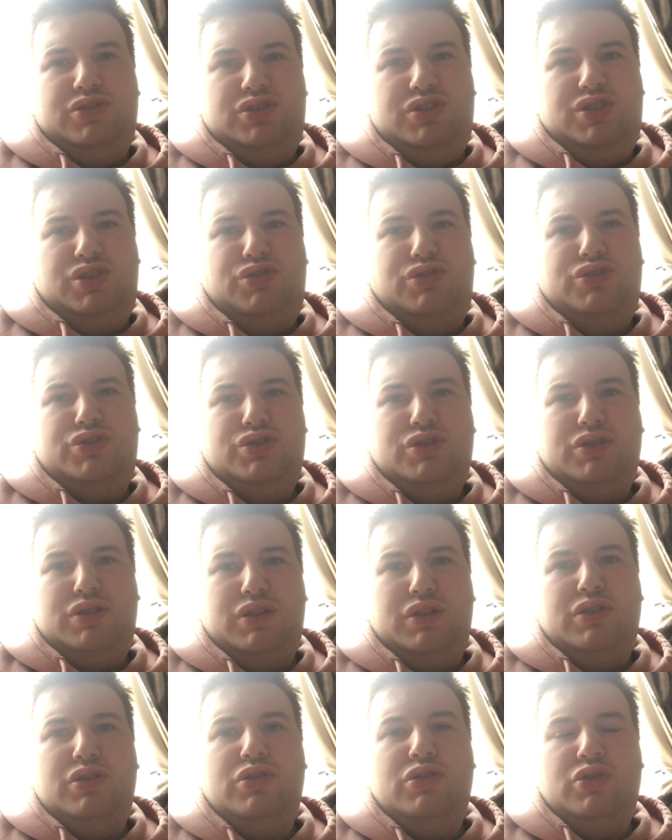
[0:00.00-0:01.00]
She's
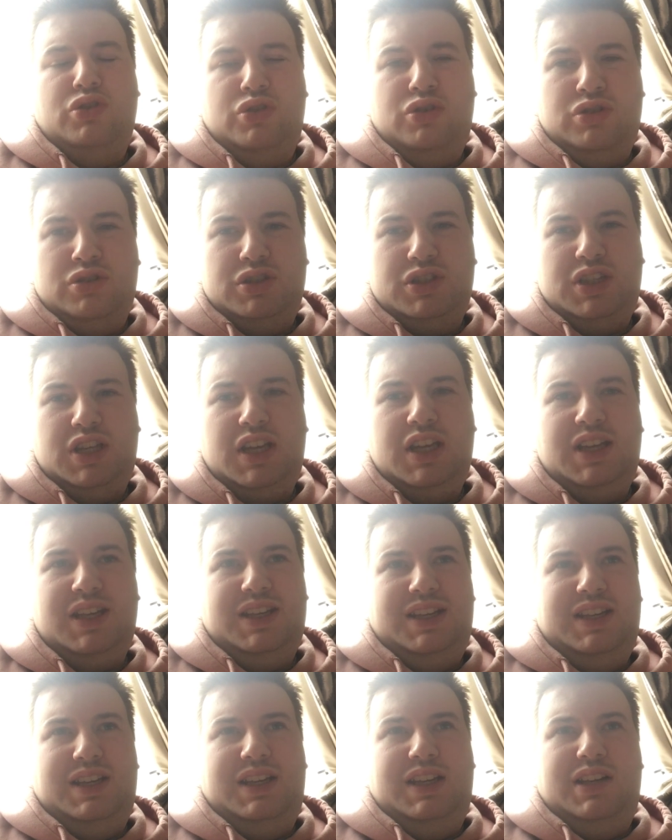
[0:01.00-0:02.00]
just naughty.
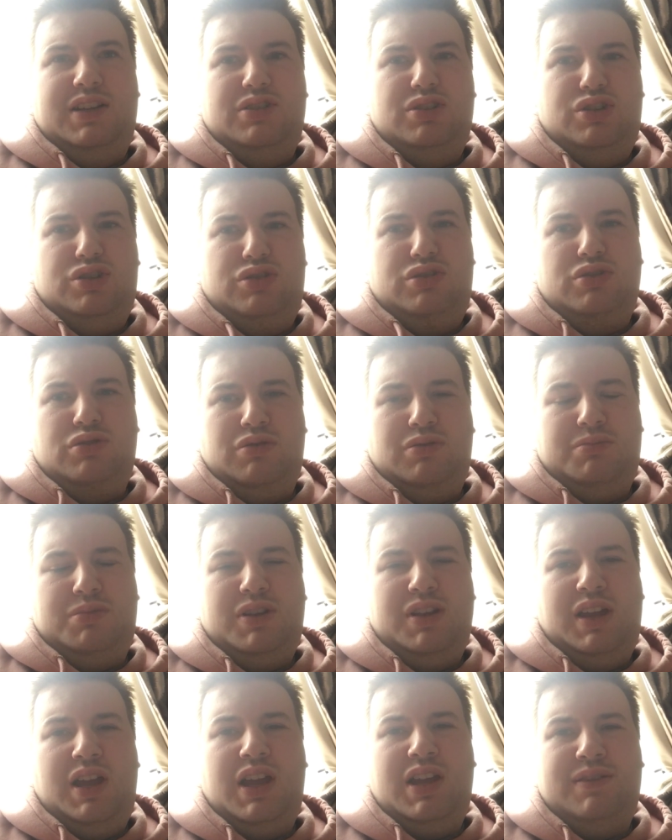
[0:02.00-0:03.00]
She doesn't
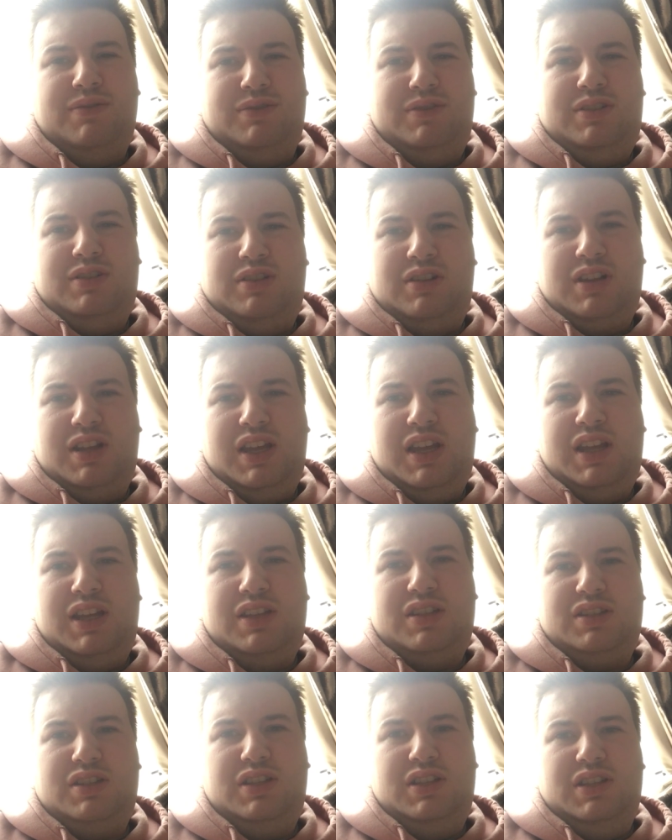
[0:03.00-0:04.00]
behave in the lead.